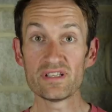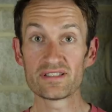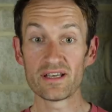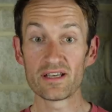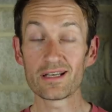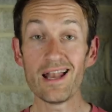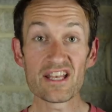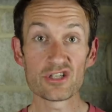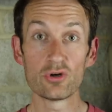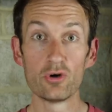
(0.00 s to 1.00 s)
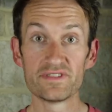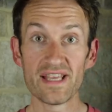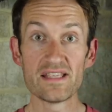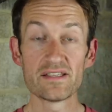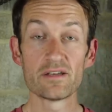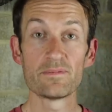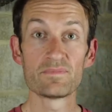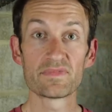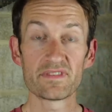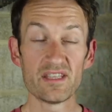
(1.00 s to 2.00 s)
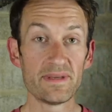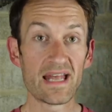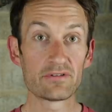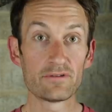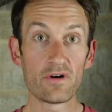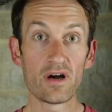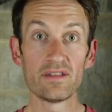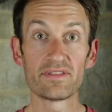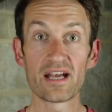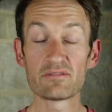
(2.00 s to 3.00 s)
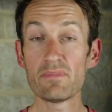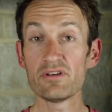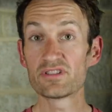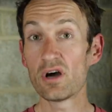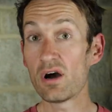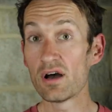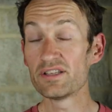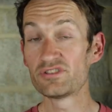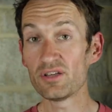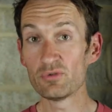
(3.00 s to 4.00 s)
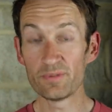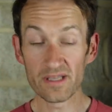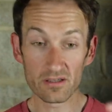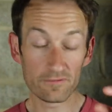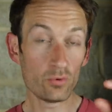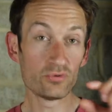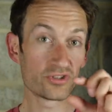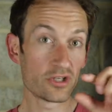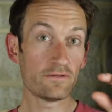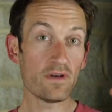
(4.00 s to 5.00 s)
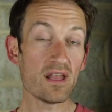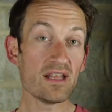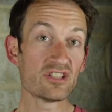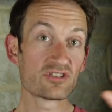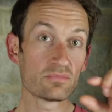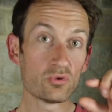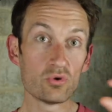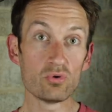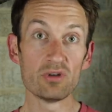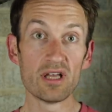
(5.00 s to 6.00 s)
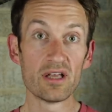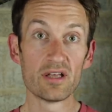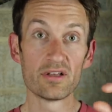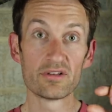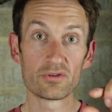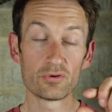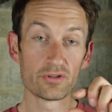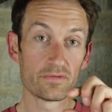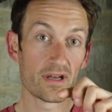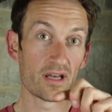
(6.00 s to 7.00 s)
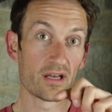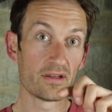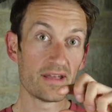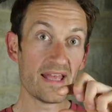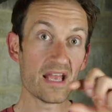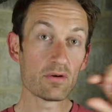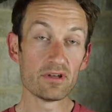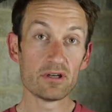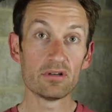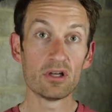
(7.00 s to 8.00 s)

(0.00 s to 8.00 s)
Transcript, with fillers: this uh, collection of data, they've been able to find that most tyres, generally speaking, fall into a fairly small sort of uh, area